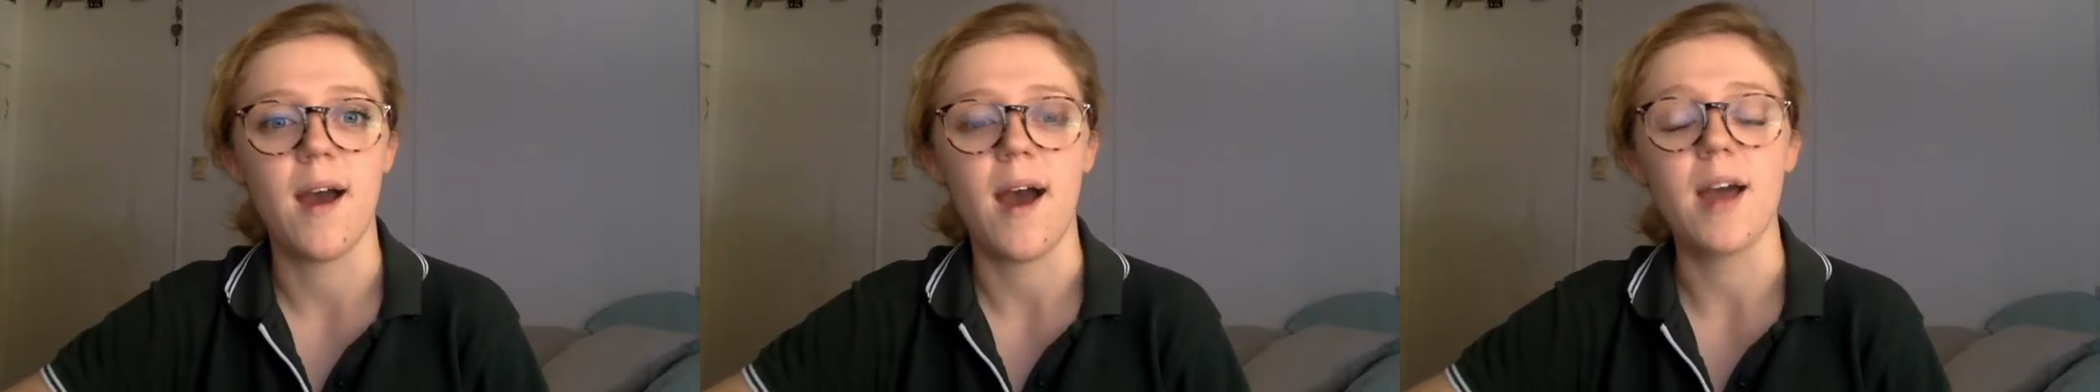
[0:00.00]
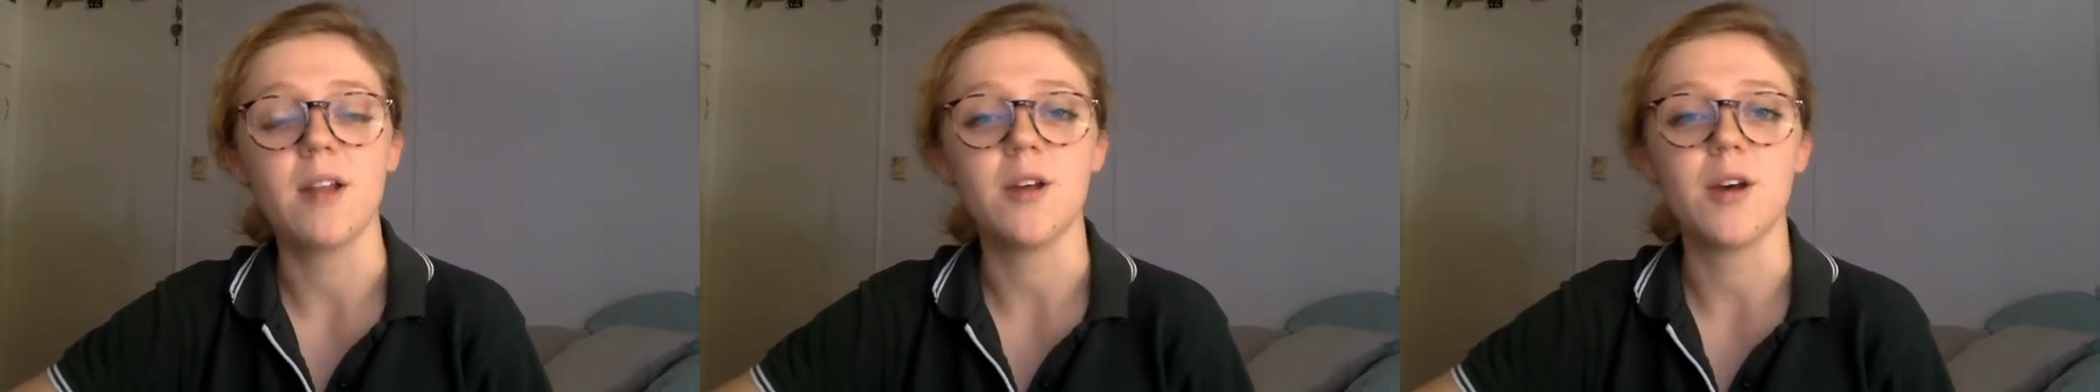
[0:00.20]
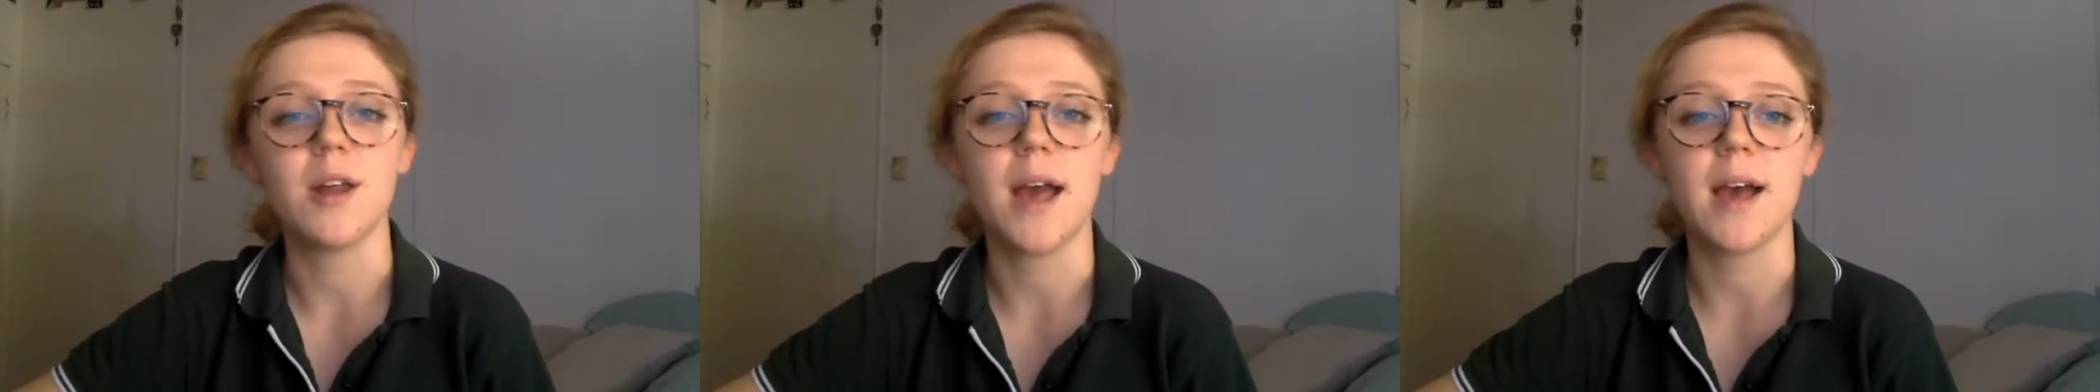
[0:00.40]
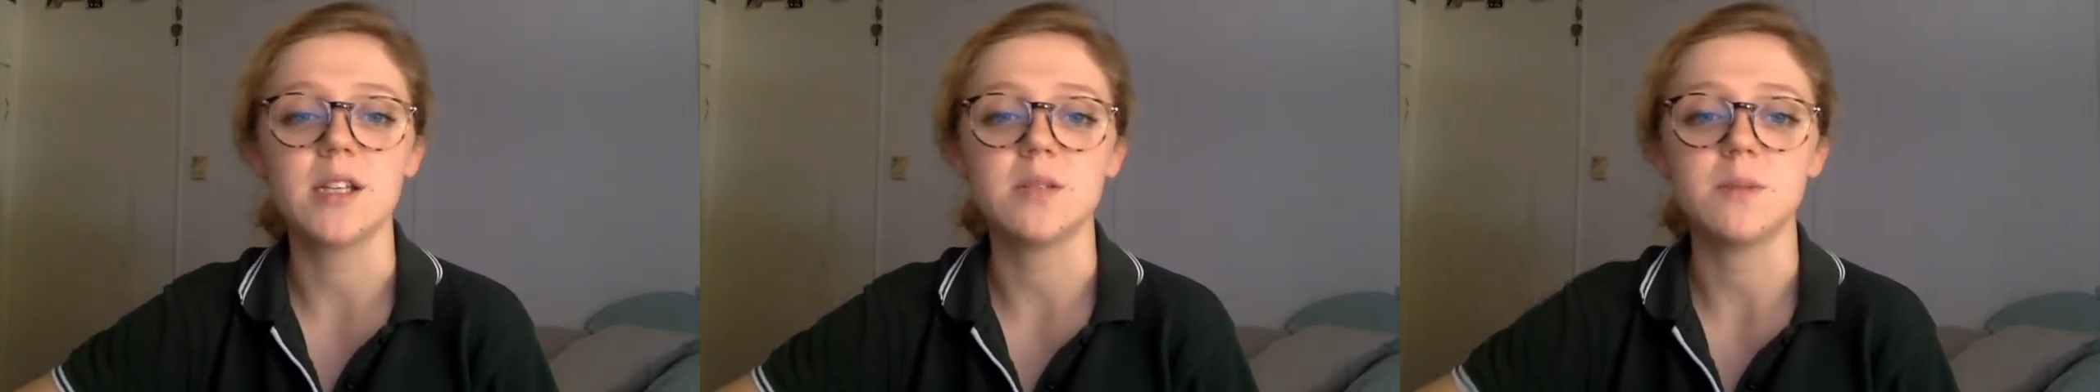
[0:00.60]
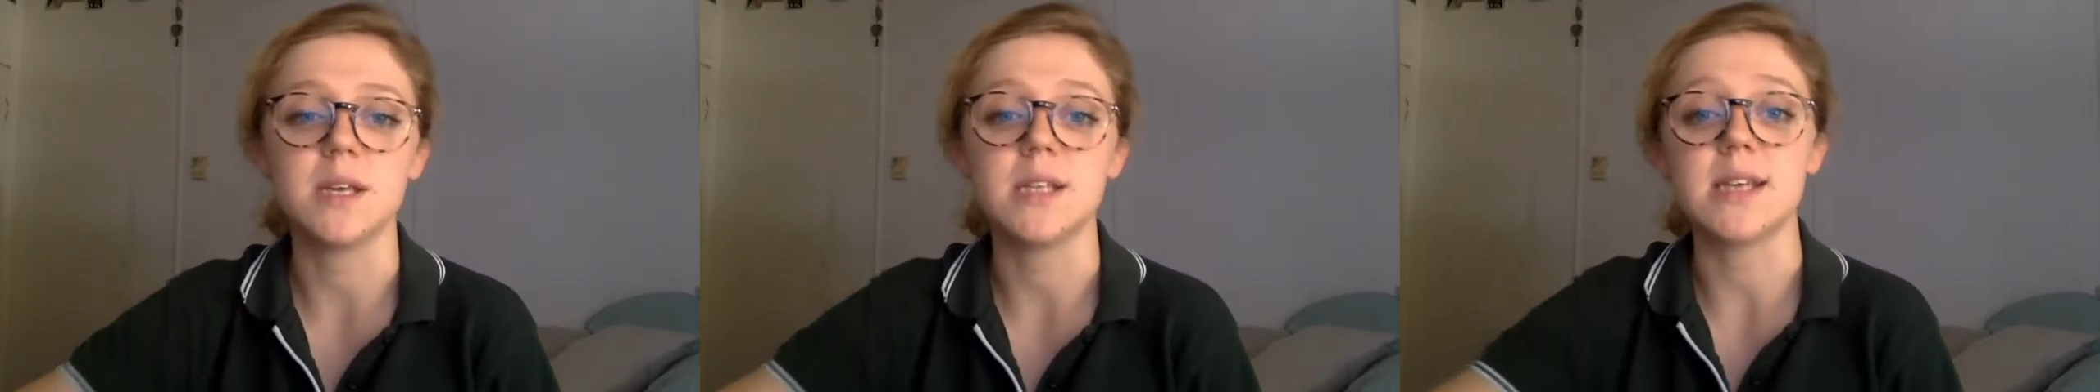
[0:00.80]
I learned how
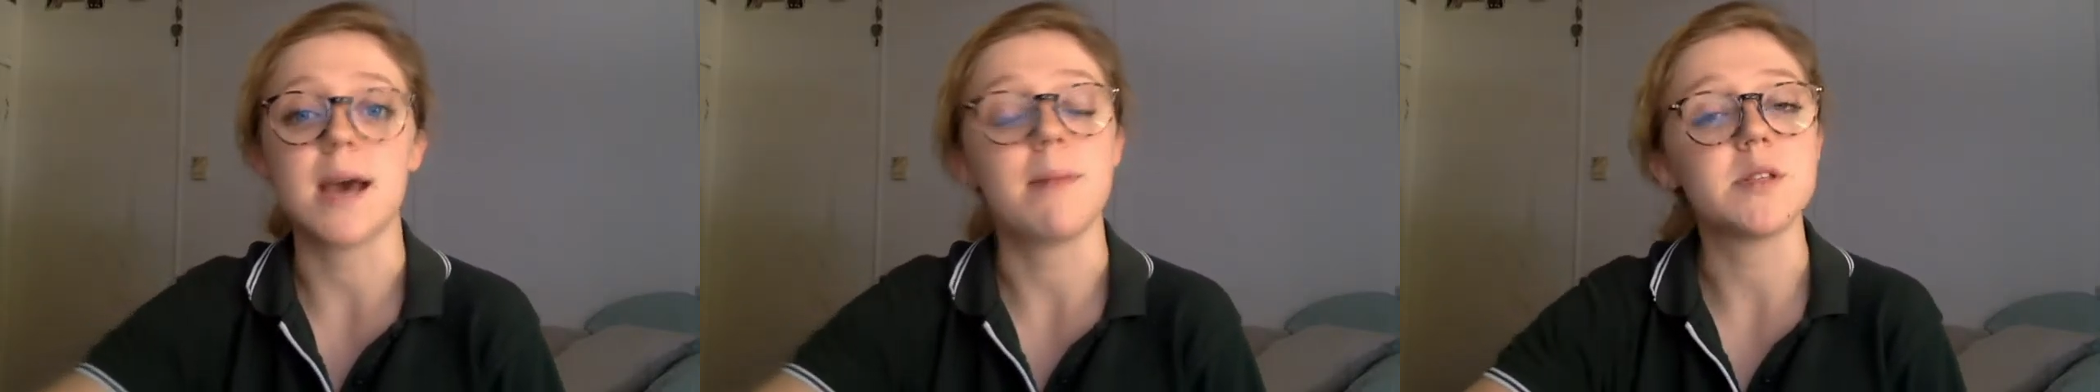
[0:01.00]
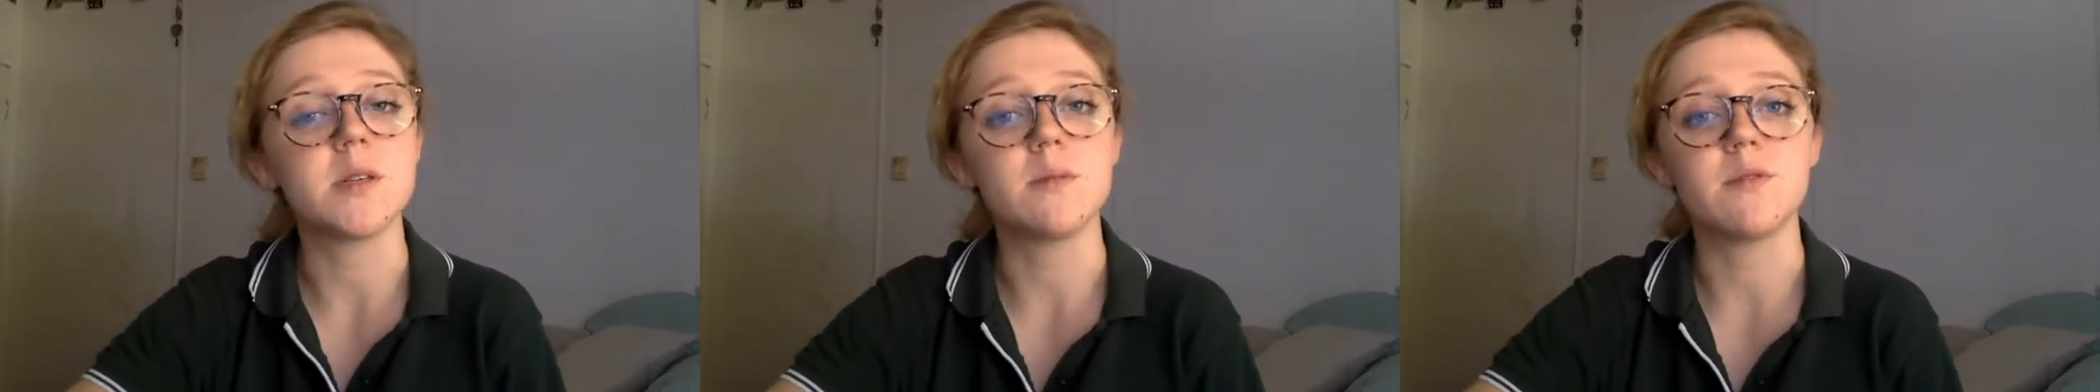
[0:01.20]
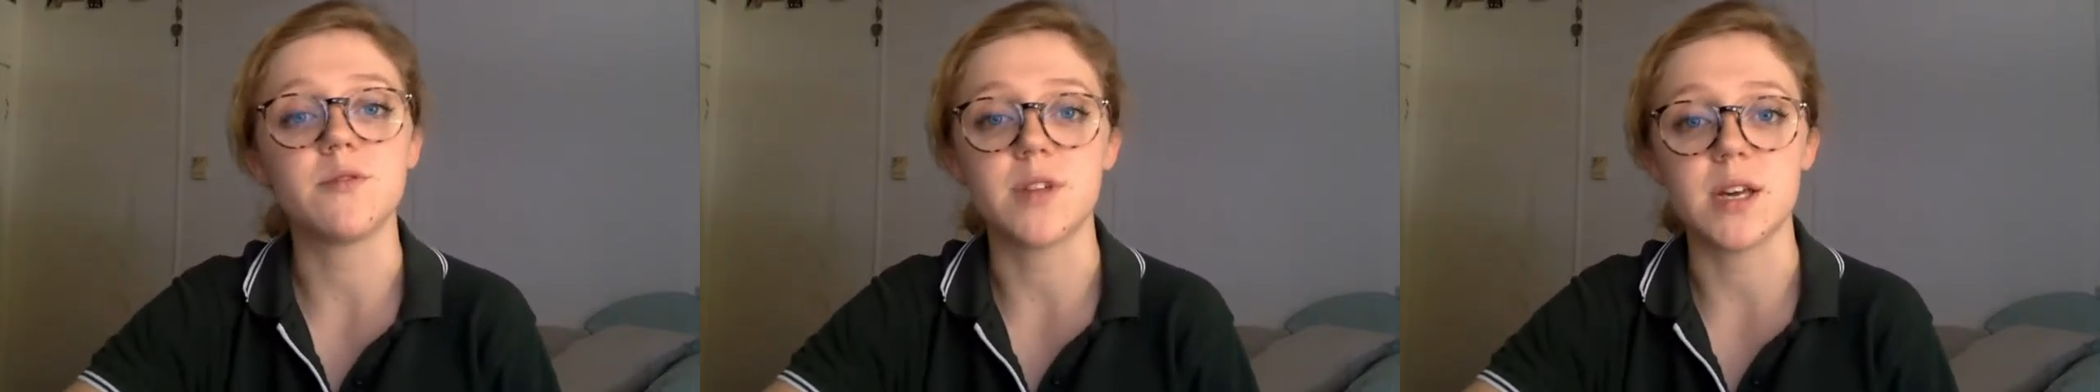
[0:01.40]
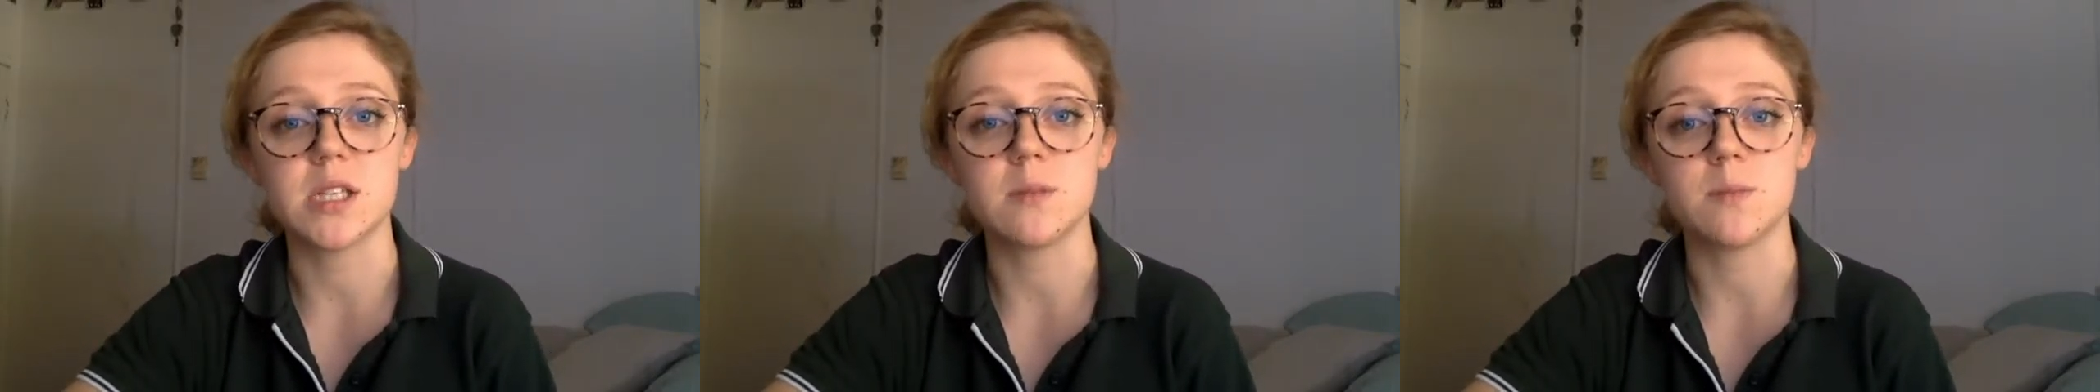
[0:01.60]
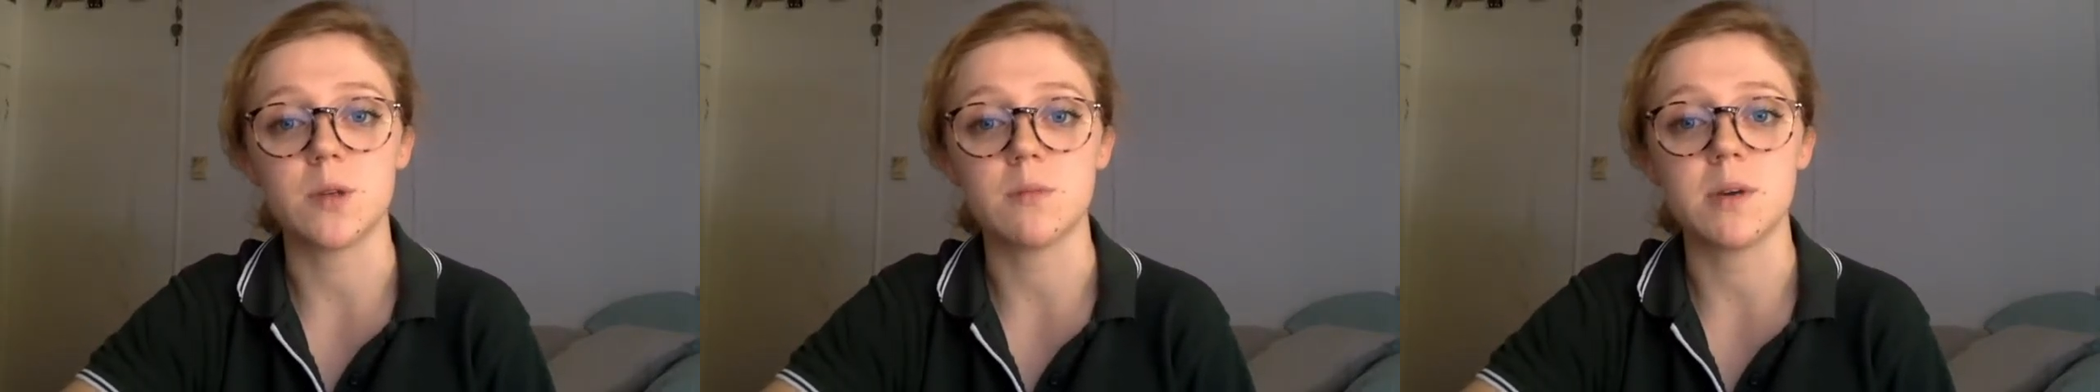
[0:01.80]
to be adaptive and flexible